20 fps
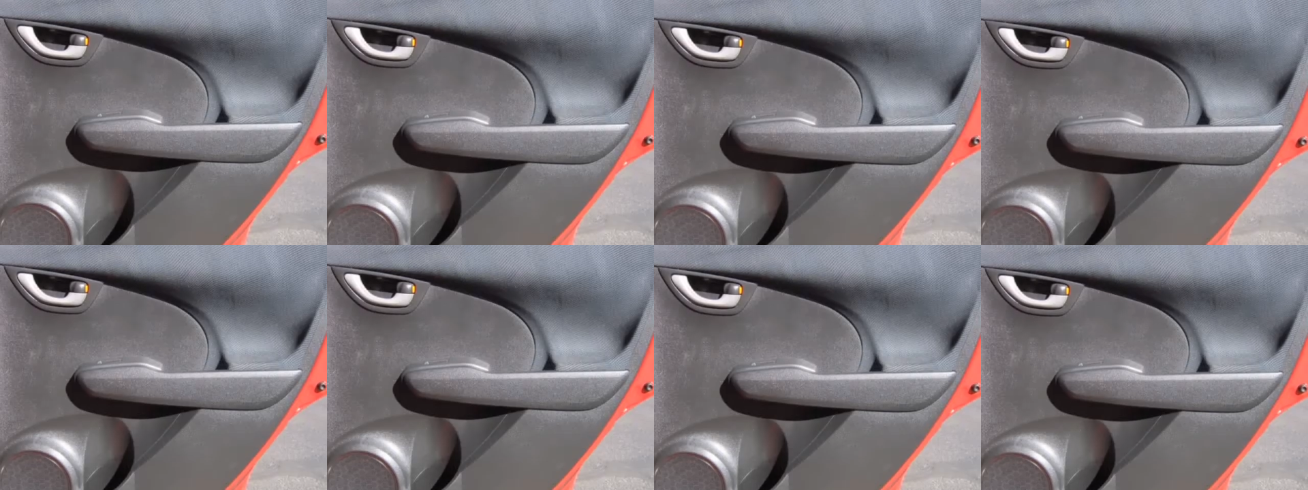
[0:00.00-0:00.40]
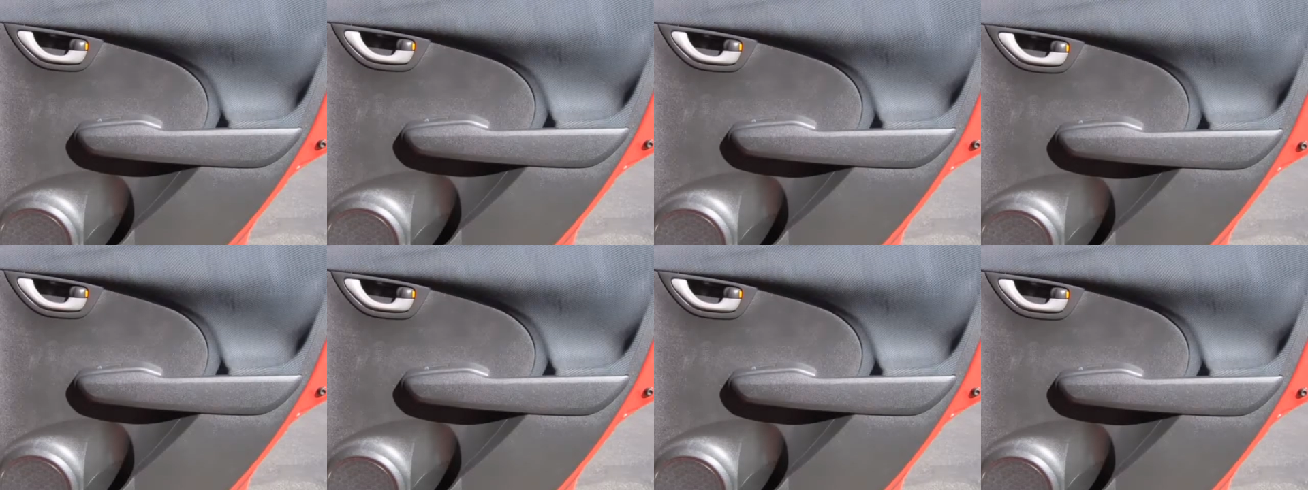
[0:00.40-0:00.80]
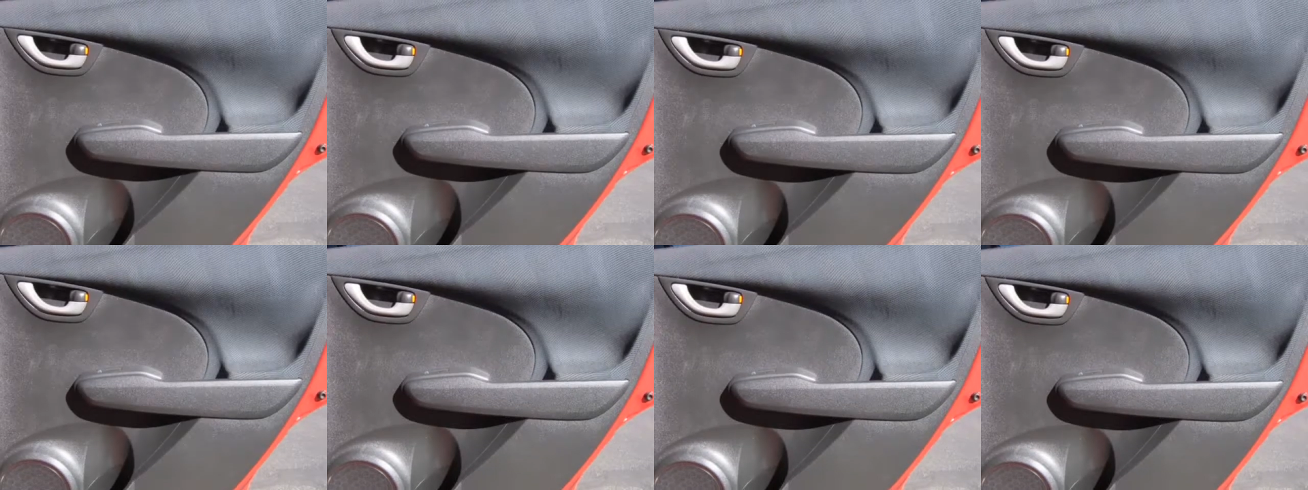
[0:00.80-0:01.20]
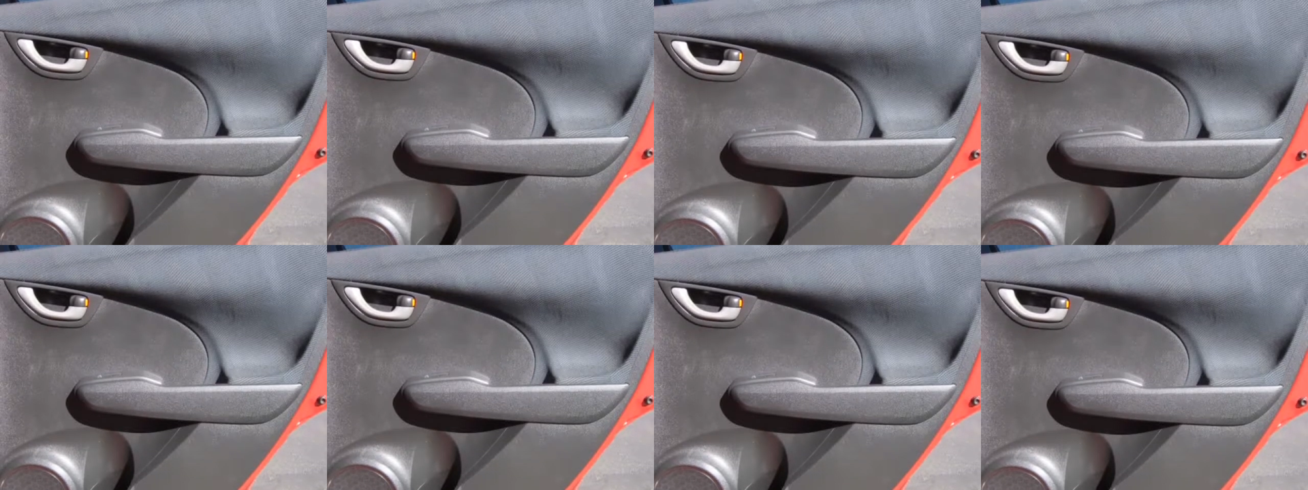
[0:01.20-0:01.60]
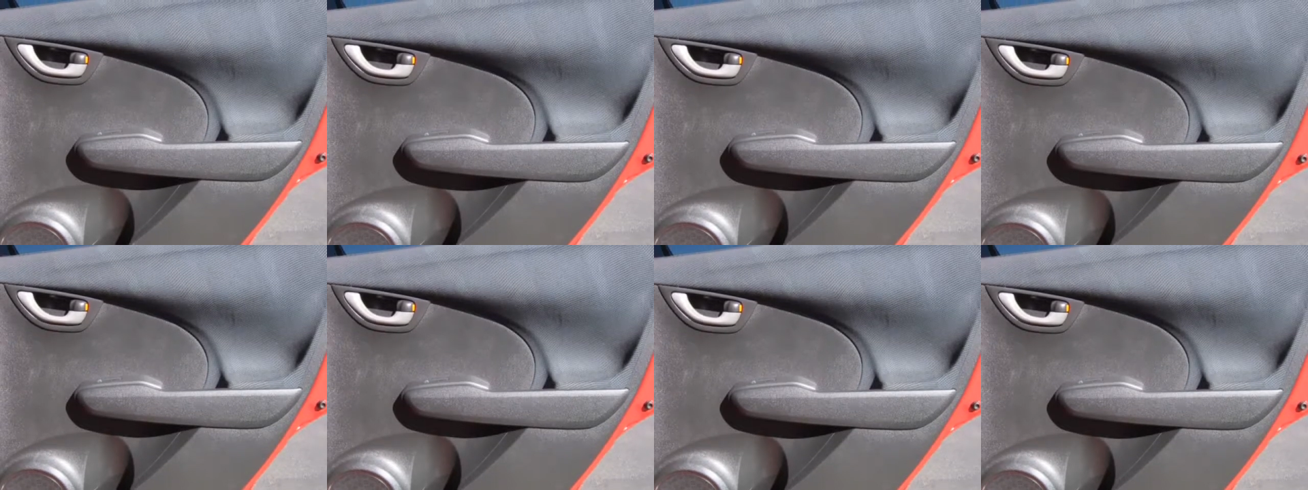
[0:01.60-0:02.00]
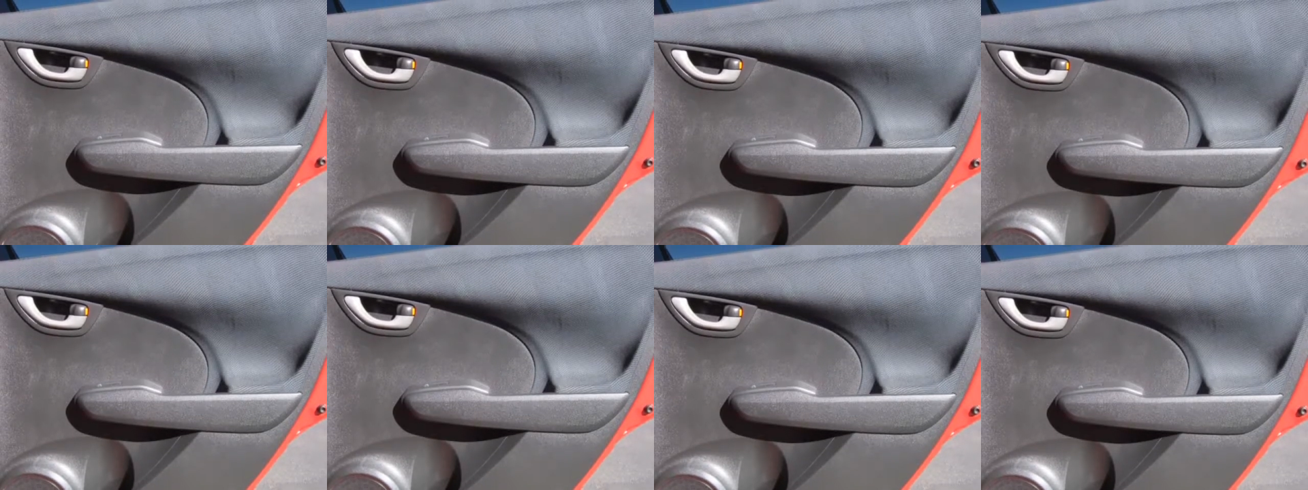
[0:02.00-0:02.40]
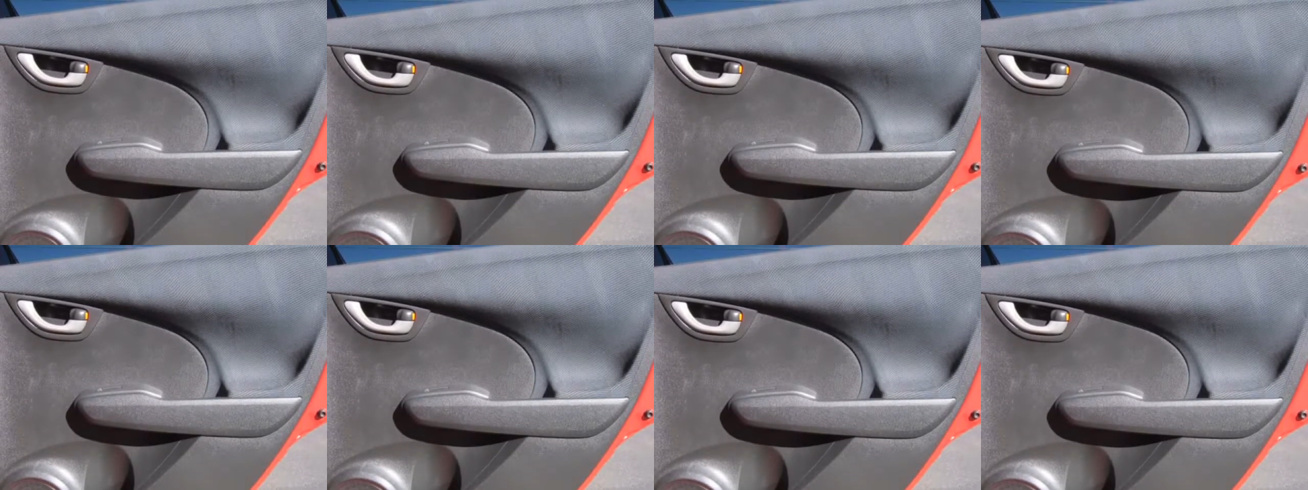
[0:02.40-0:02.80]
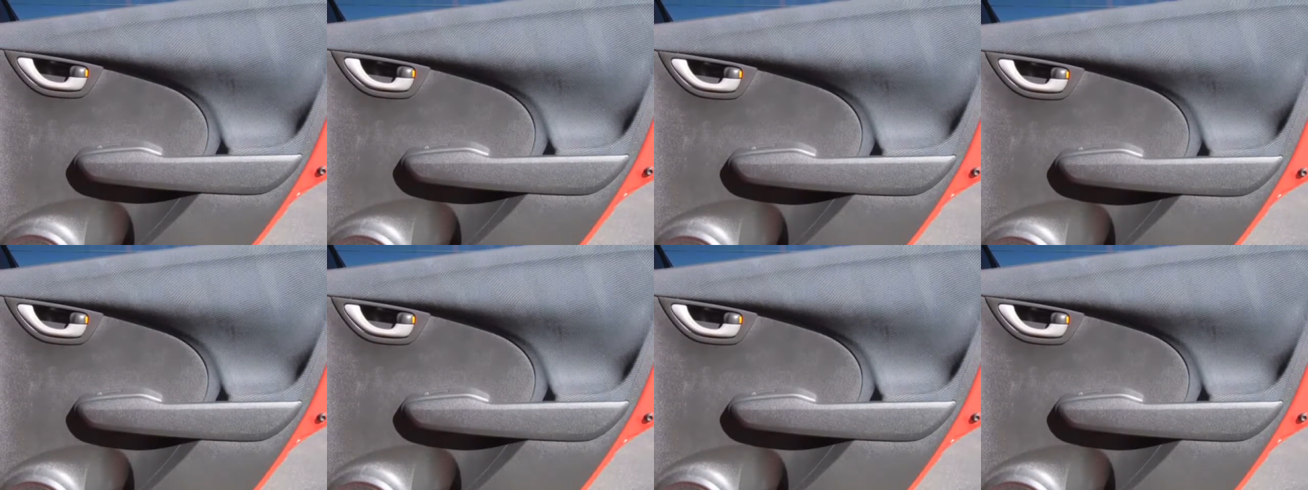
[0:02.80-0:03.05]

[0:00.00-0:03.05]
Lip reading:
Nobody's mouth can be seen.